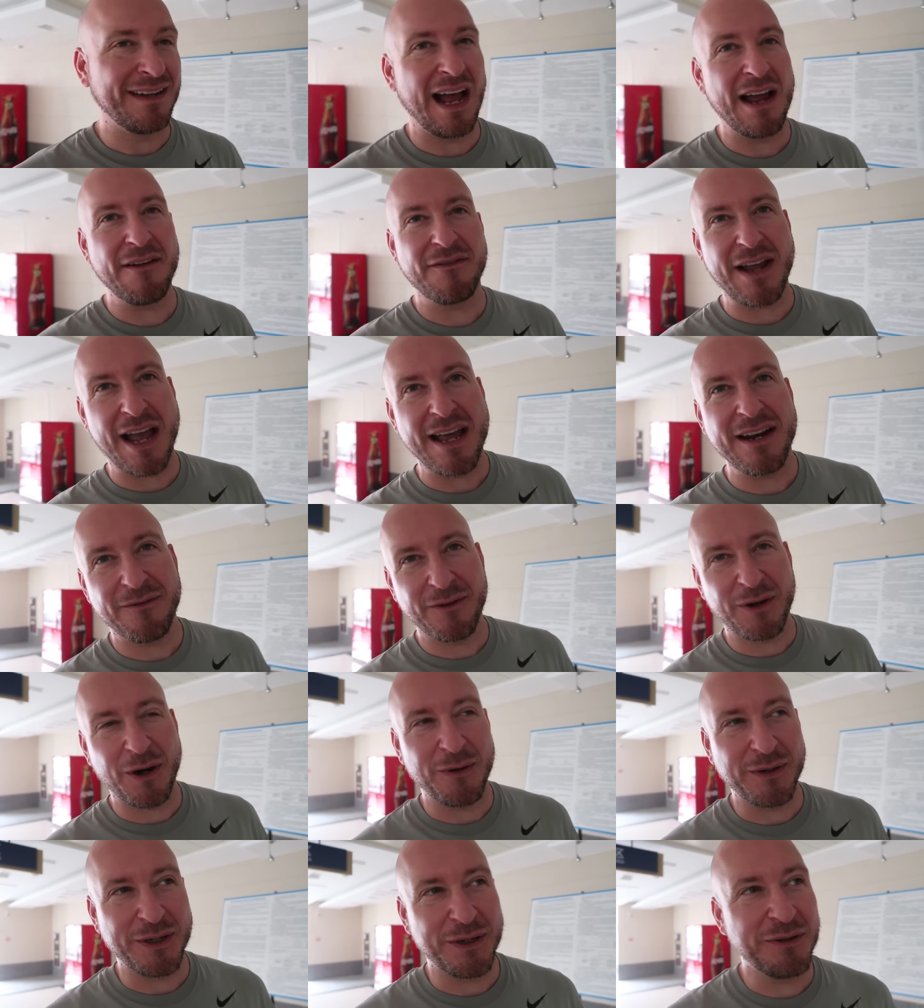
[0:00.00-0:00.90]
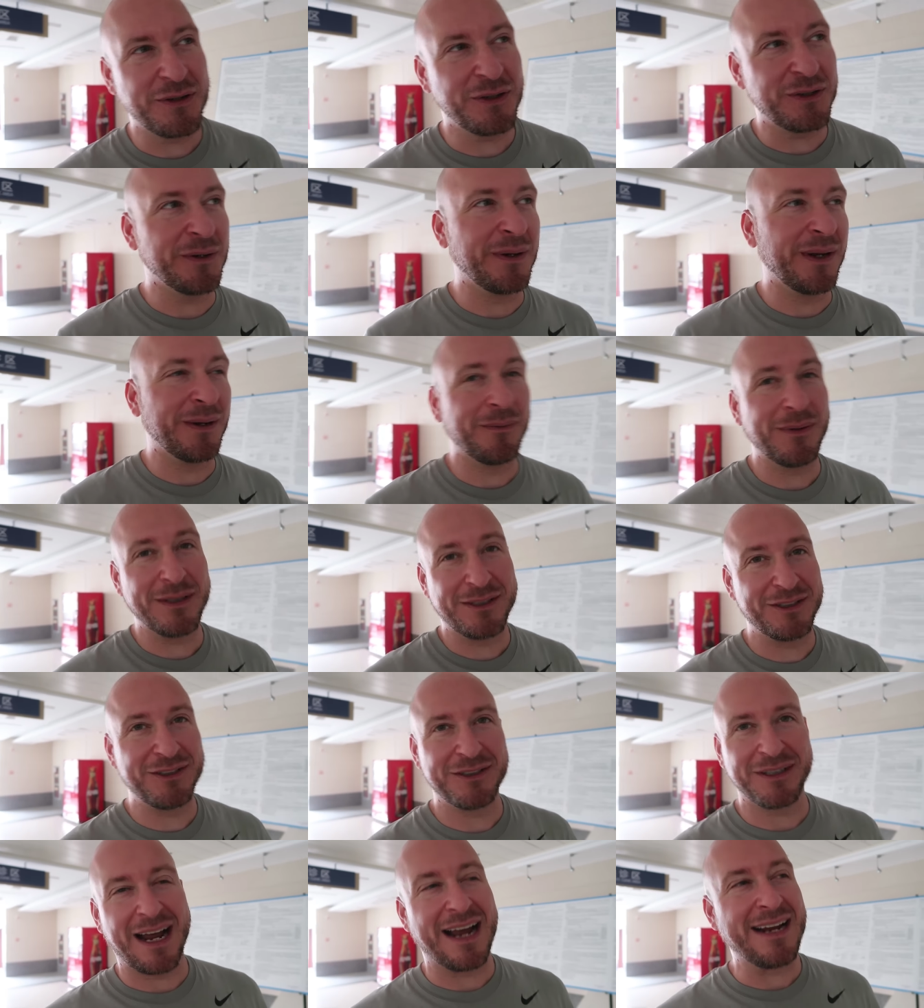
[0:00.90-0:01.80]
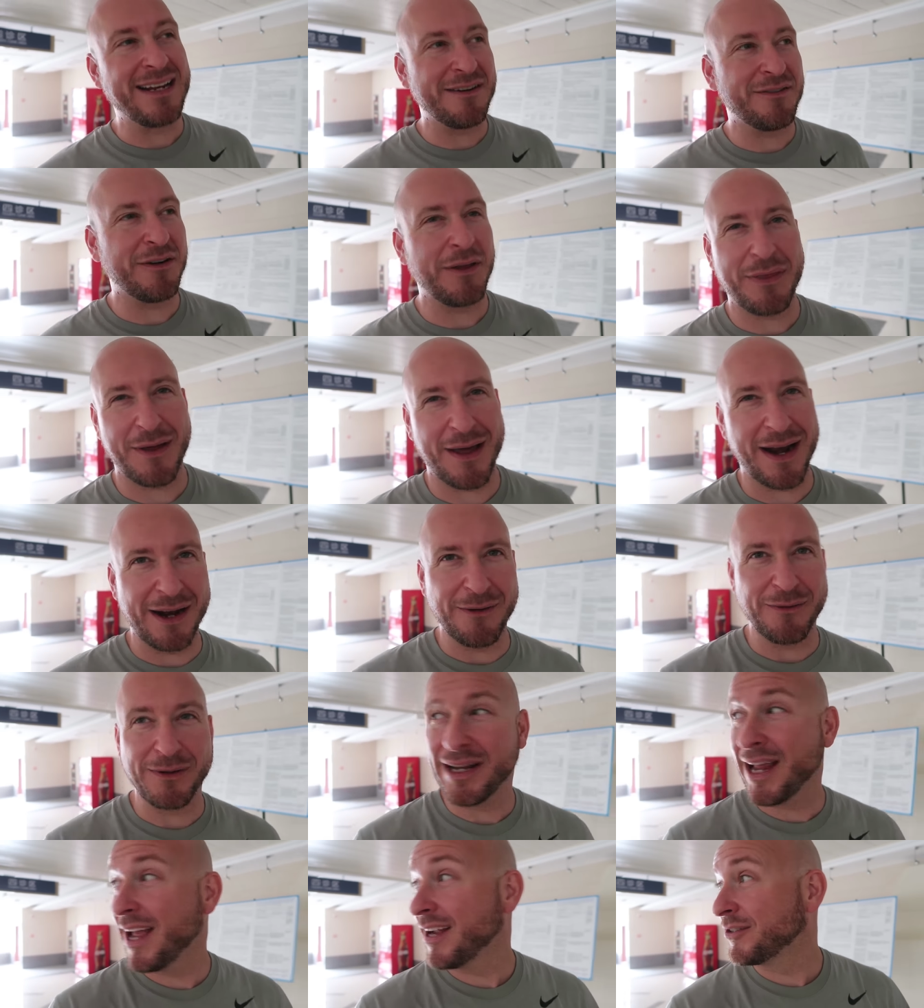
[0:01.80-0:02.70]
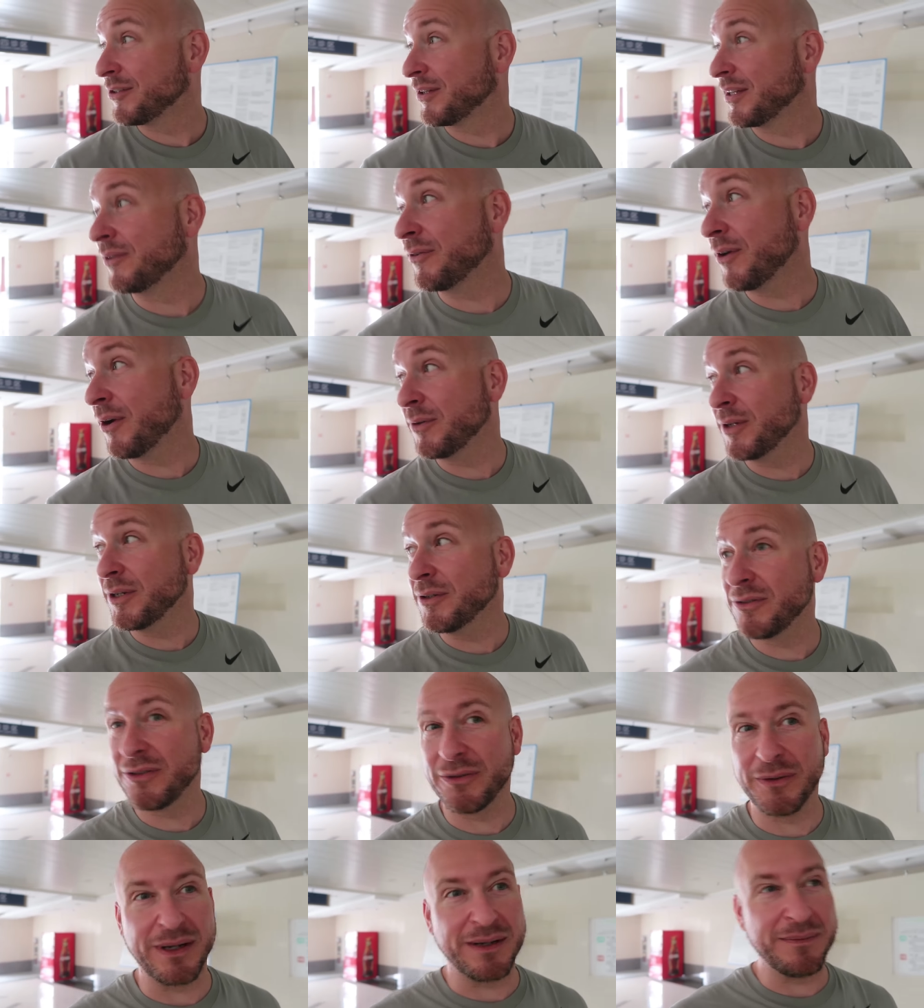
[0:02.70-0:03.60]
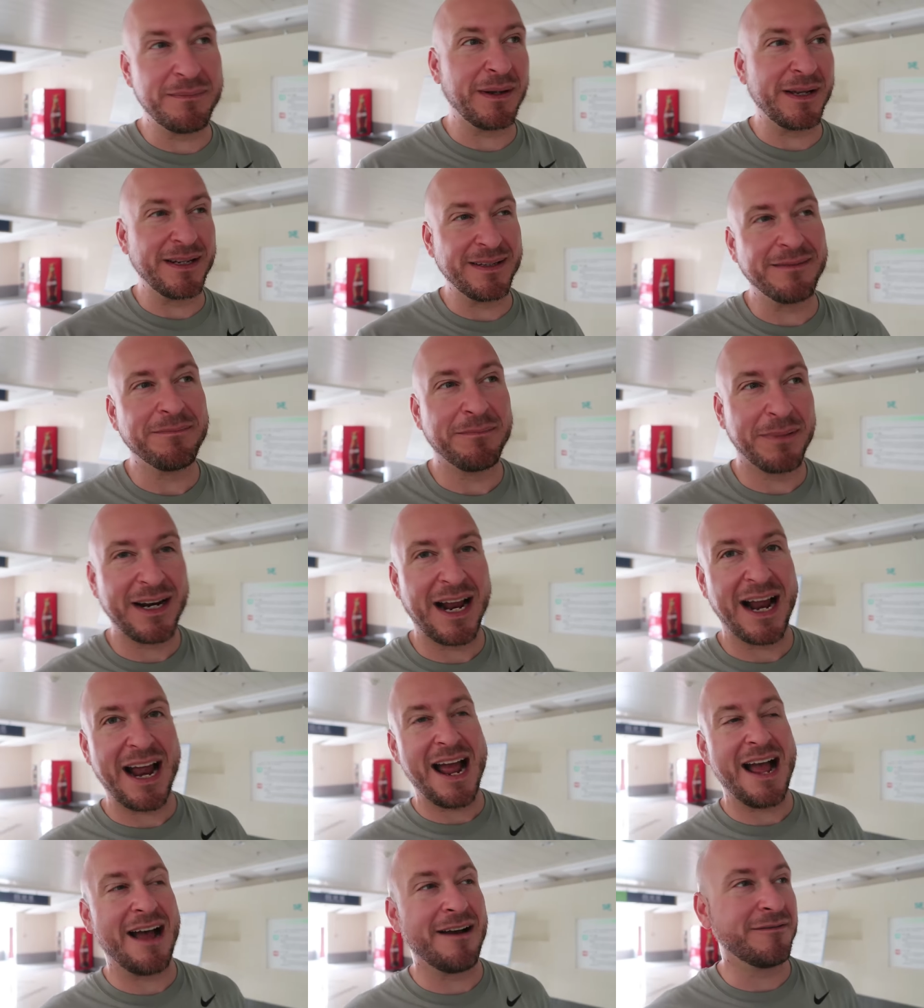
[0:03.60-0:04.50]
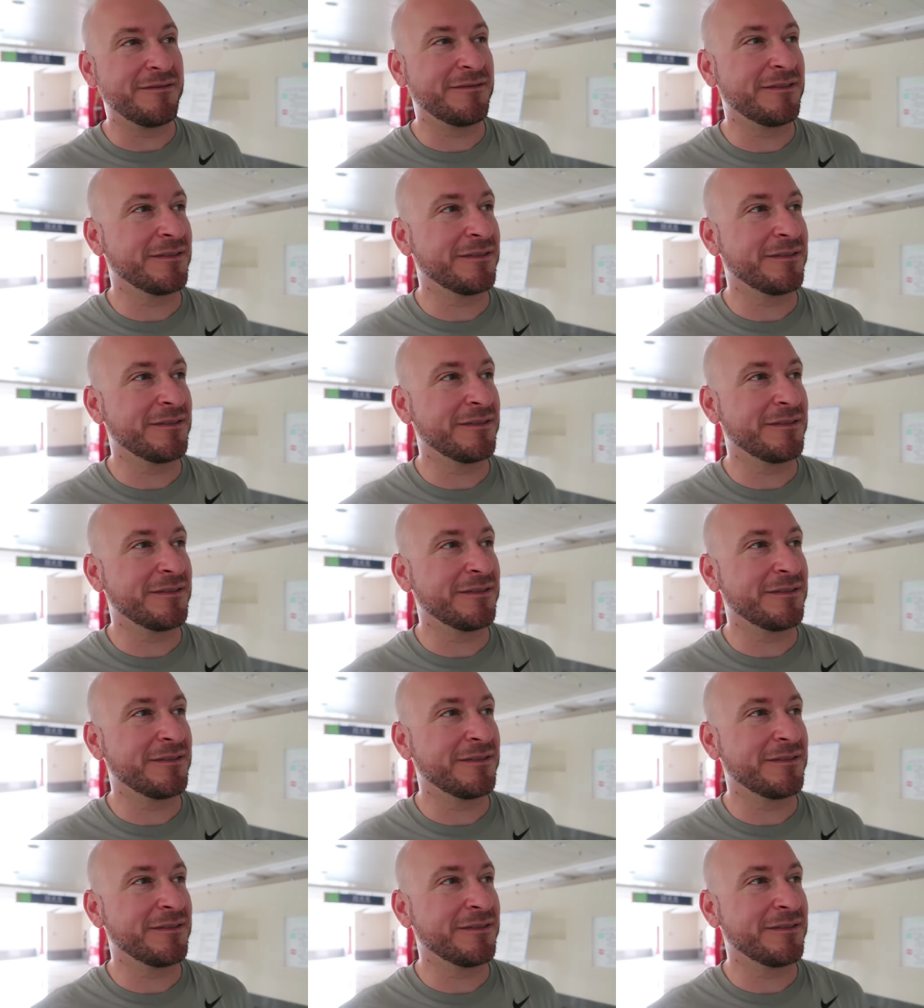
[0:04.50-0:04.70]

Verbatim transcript: I've kind of grown used to it, which I never thought I would actually grow used to it, but I have.